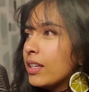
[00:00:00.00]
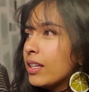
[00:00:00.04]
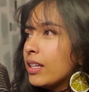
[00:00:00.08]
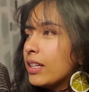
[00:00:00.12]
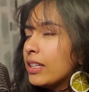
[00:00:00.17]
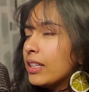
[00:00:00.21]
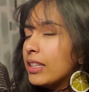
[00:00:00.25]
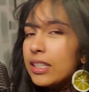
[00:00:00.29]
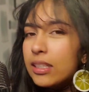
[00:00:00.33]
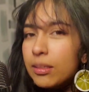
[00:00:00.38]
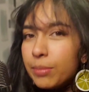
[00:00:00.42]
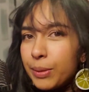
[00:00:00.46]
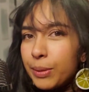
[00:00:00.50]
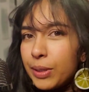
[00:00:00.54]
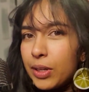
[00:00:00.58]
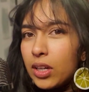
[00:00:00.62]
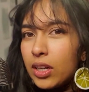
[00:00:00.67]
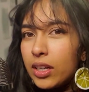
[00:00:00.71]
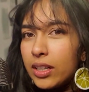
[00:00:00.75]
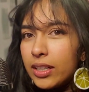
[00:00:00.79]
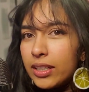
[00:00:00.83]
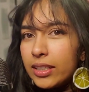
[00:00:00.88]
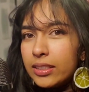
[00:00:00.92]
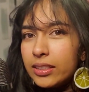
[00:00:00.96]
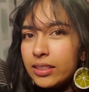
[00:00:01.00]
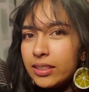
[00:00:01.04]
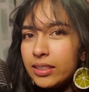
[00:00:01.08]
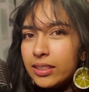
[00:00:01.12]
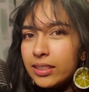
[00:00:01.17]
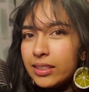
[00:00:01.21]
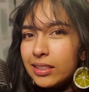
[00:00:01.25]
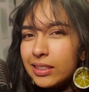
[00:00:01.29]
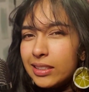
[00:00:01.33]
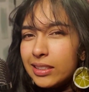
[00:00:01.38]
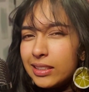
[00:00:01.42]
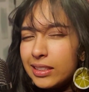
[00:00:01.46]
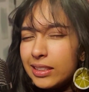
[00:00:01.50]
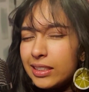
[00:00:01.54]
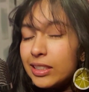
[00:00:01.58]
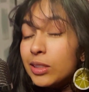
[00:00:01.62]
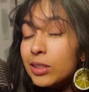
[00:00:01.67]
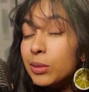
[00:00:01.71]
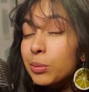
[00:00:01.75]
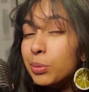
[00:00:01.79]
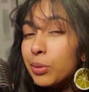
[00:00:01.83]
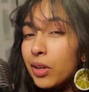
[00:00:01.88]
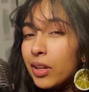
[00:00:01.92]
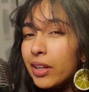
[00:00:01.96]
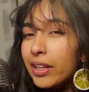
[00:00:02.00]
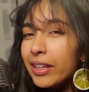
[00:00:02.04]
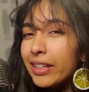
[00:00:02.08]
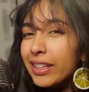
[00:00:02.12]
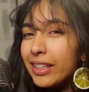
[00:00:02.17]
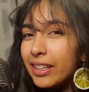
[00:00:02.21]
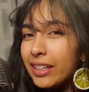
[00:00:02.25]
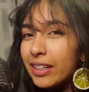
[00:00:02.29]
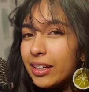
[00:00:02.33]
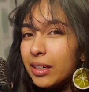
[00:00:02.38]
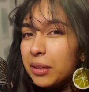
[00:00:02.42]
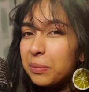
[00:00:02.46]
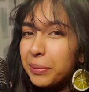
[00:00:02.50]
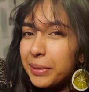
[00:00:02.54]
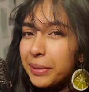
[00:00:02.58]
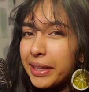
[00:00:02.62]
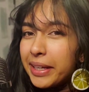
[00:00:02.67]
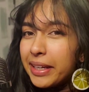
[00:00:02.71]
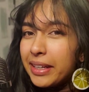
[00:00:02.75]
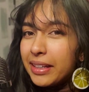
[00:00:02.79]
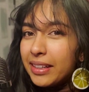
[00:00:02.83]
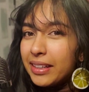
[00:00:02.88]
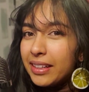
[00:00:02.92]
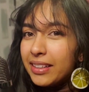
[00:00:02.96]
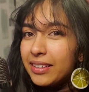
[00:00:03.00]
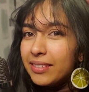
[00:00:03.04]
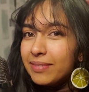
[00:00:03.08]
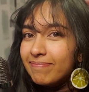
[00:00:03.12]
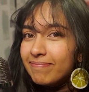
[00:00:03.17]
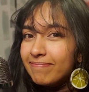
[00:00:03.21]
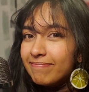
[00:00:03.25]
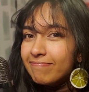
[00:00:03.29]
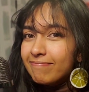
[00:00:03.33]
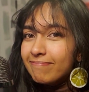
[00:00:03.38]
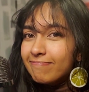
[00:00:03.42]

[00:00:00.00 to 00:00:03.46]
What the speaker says: Let's be honest, you probably need to update it.